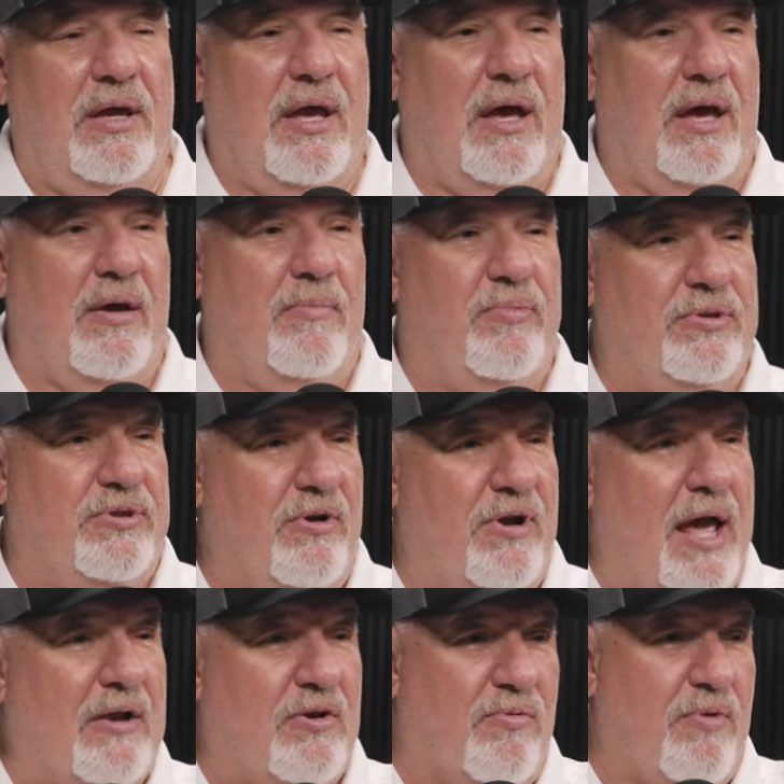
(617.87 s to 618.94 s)
uh, but
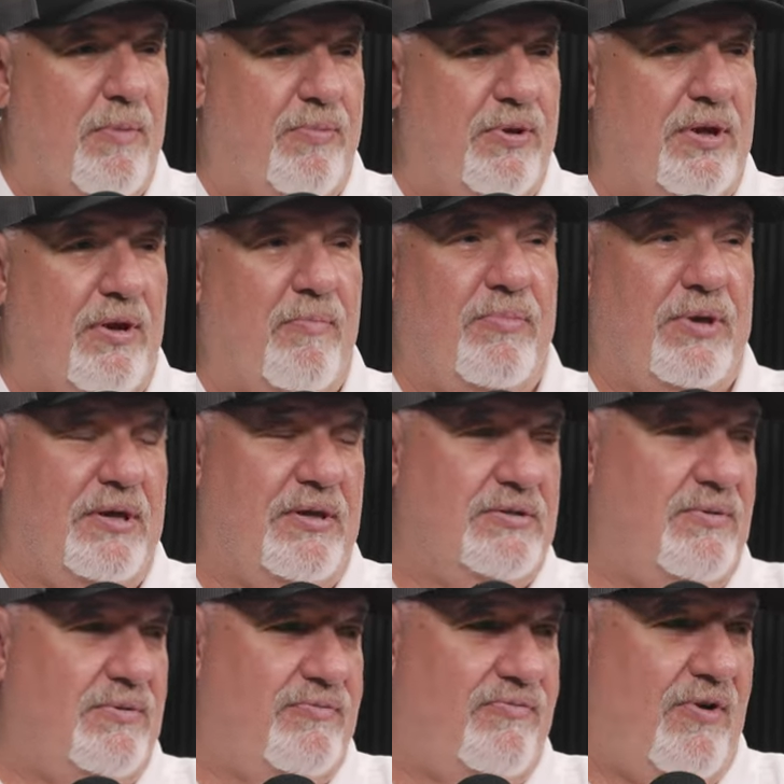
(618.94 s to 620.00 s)
they're not gripping them
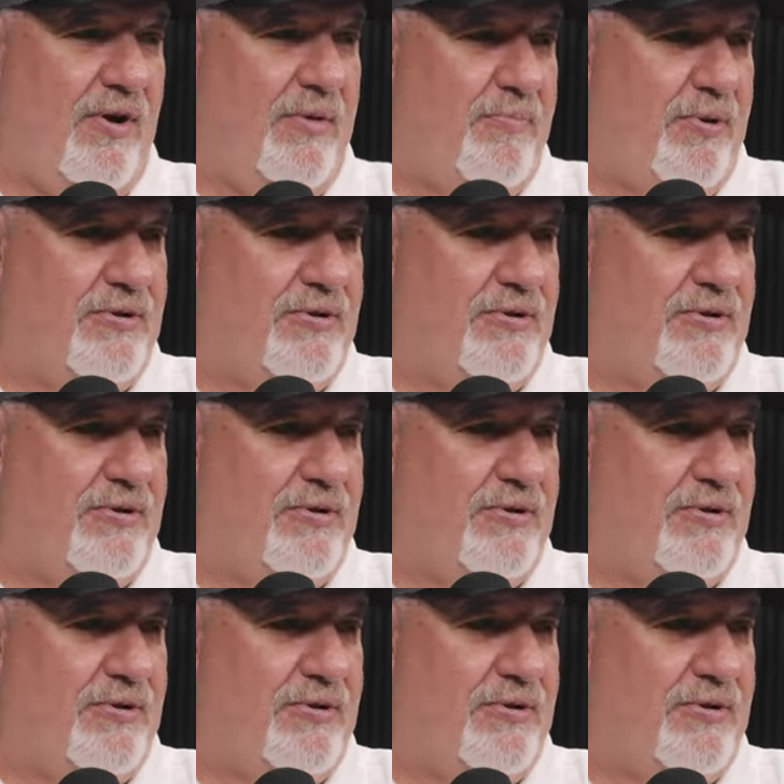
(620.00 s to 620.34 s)
because he was very